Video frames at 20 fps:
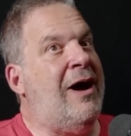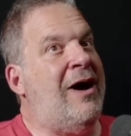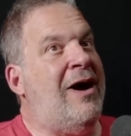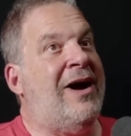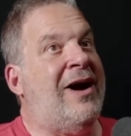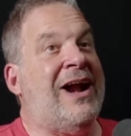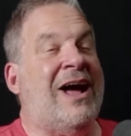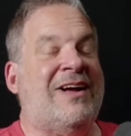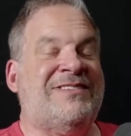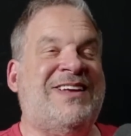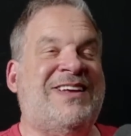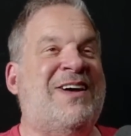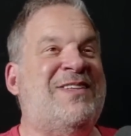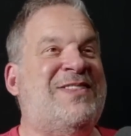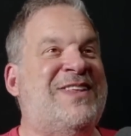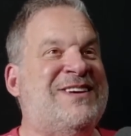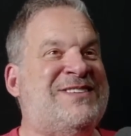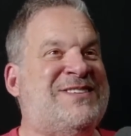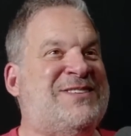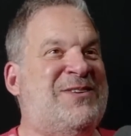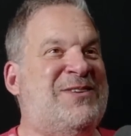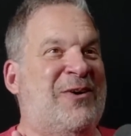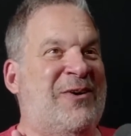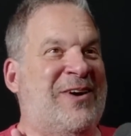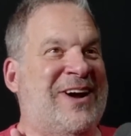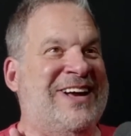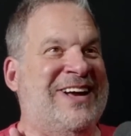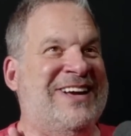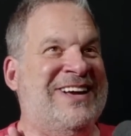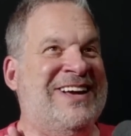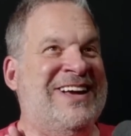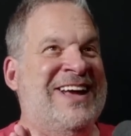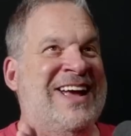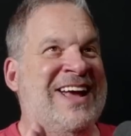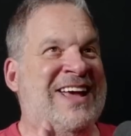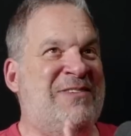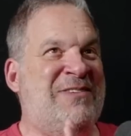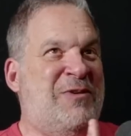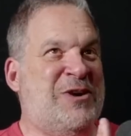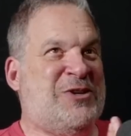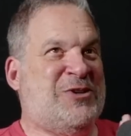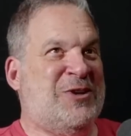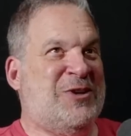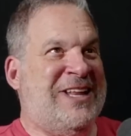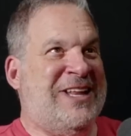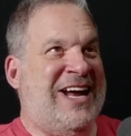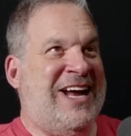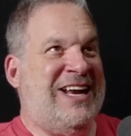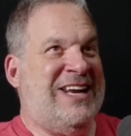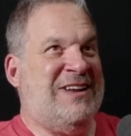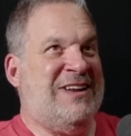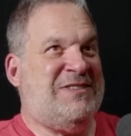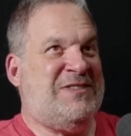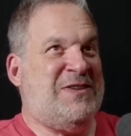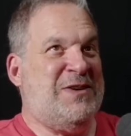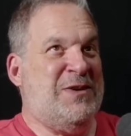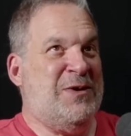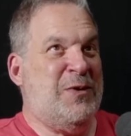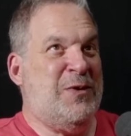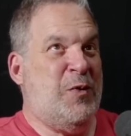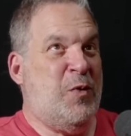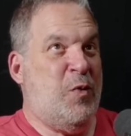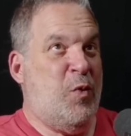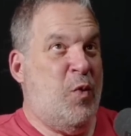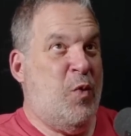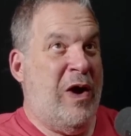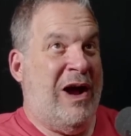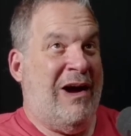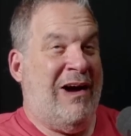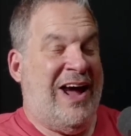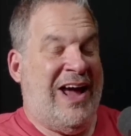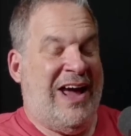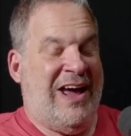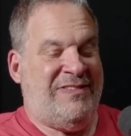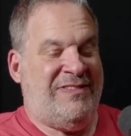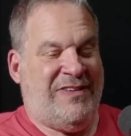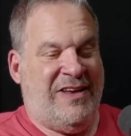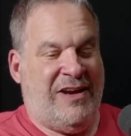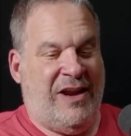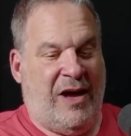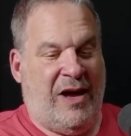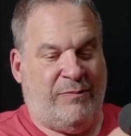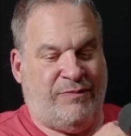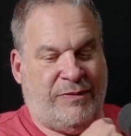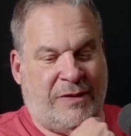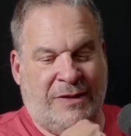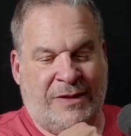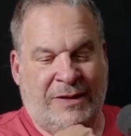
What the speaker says: all right, I'll tell this story, which will lead into where I ended up.